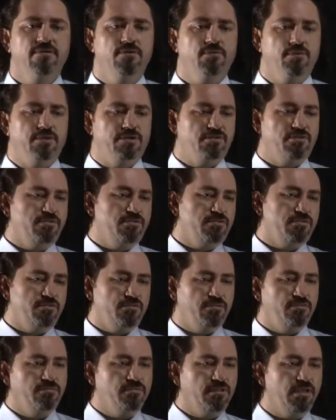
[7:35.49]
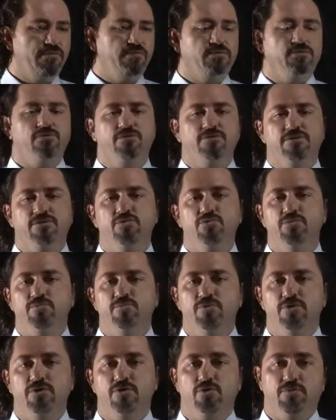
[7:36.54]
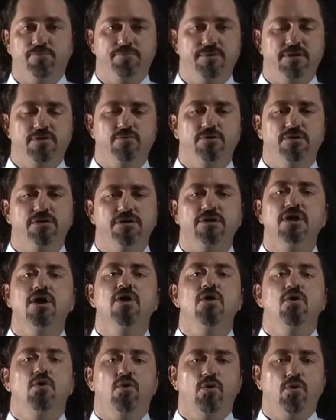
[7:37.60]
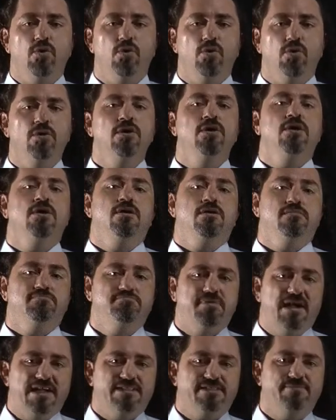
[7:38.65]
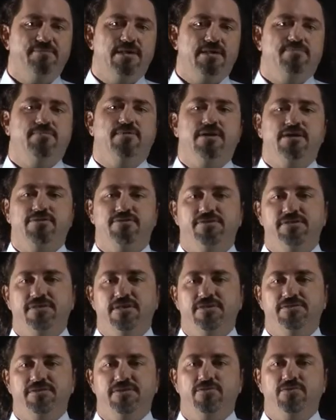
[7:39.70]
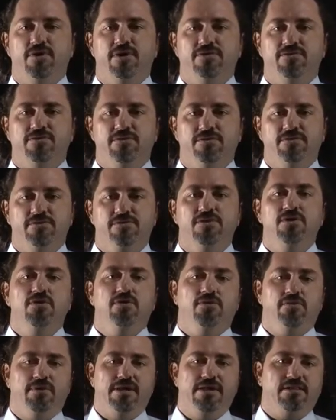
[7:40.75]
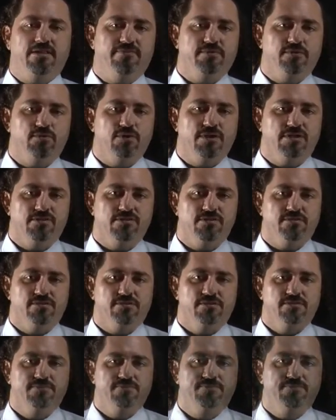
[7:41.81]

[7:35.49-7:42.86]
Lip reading: which they will do in group work or peer work, or past paper IGCSE questions or A-level questions.